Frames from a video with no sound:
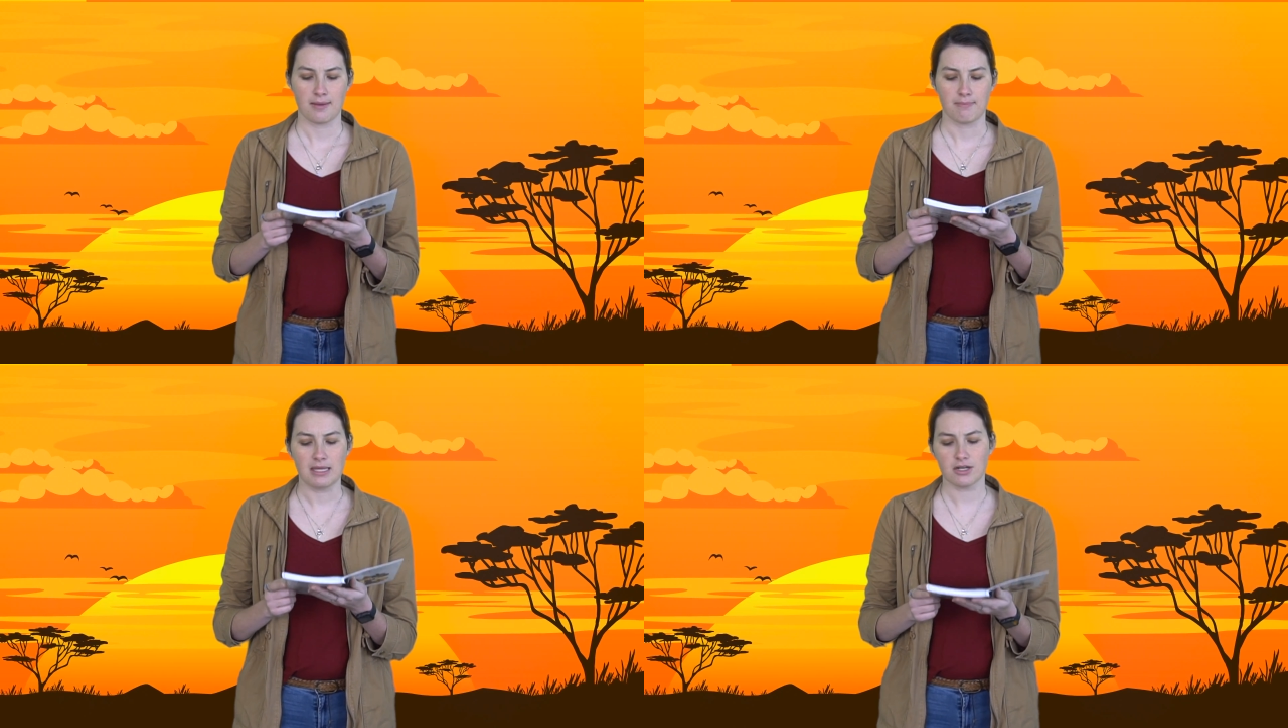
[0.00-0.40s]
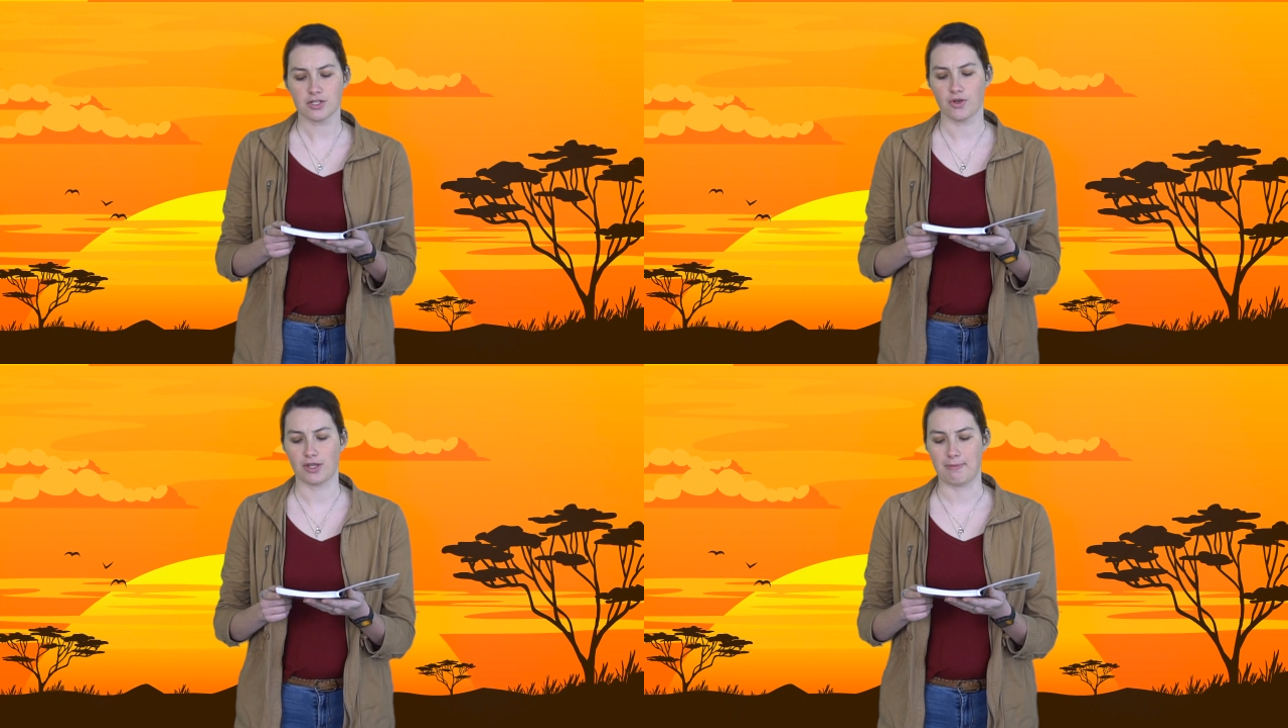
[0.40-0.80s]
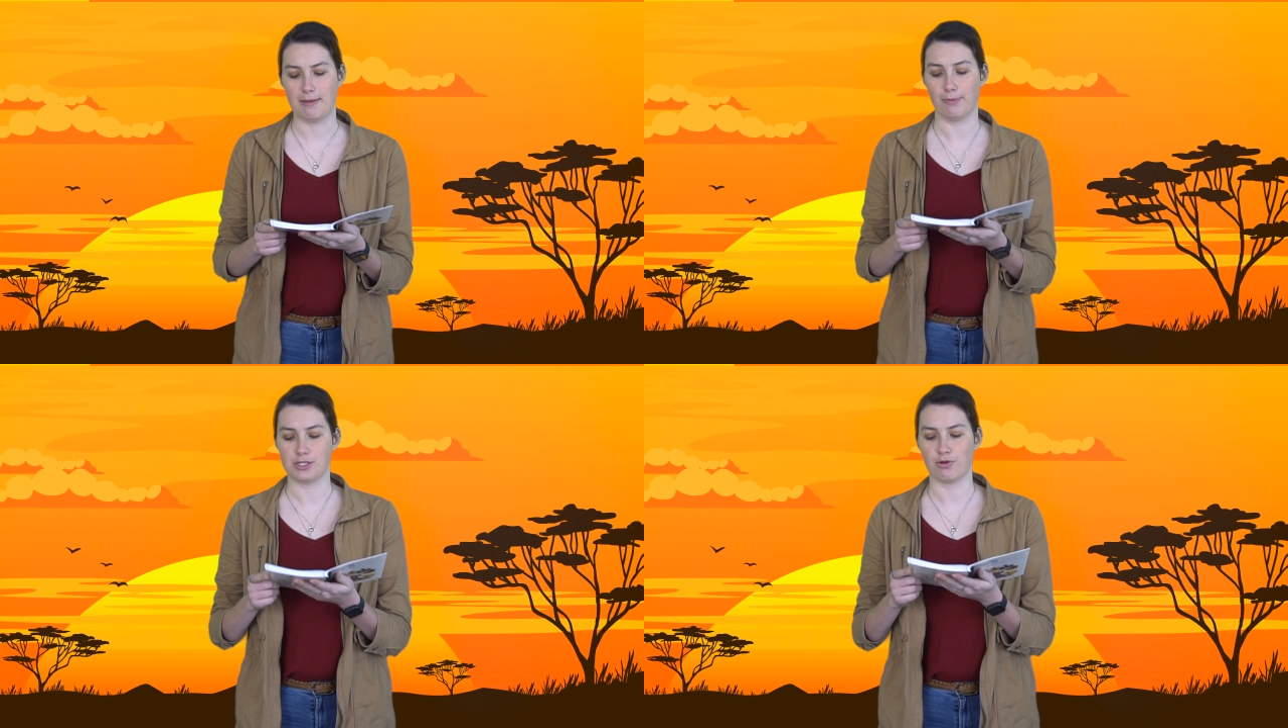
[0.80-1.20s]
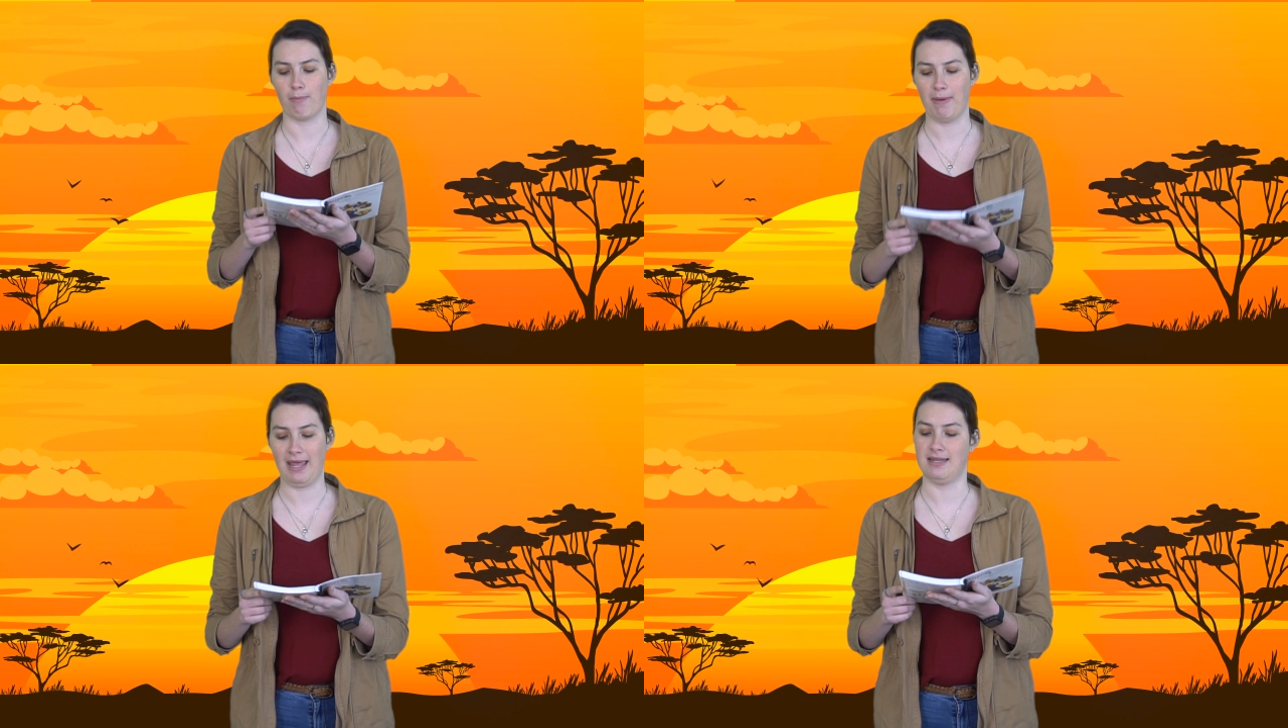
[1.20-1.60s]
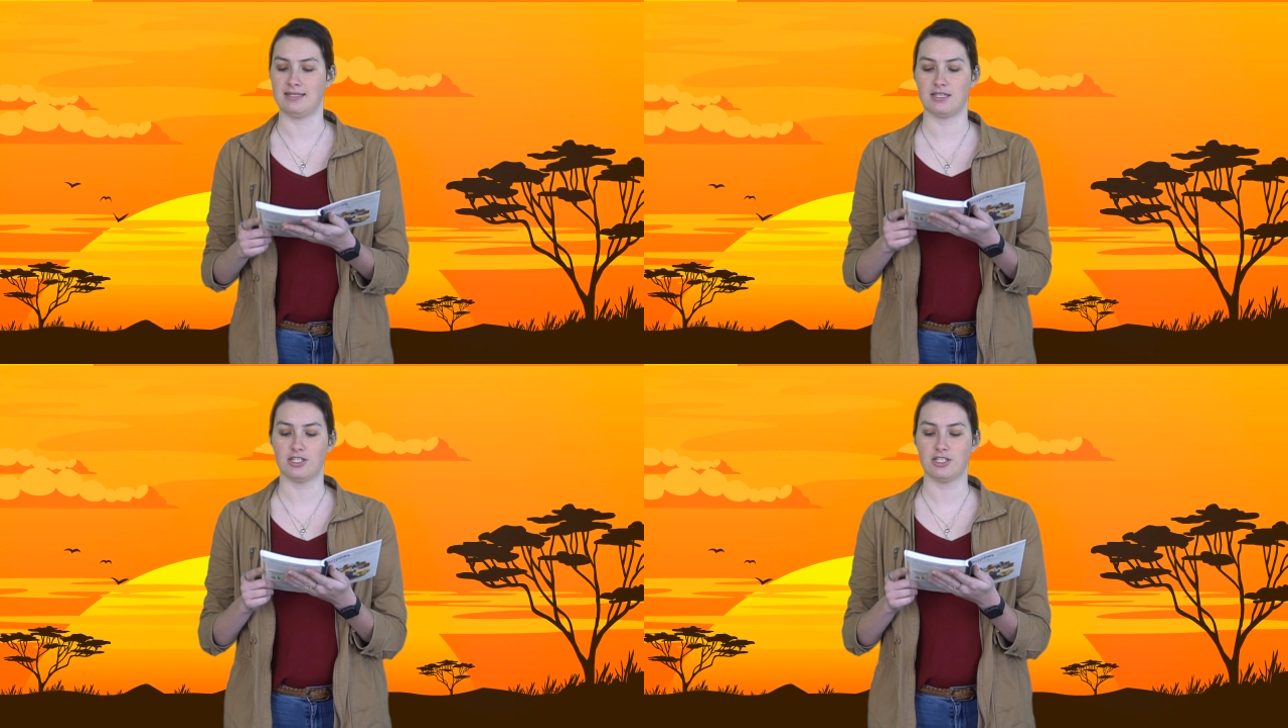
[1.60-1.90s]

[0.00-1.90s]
Peter told the people to repent,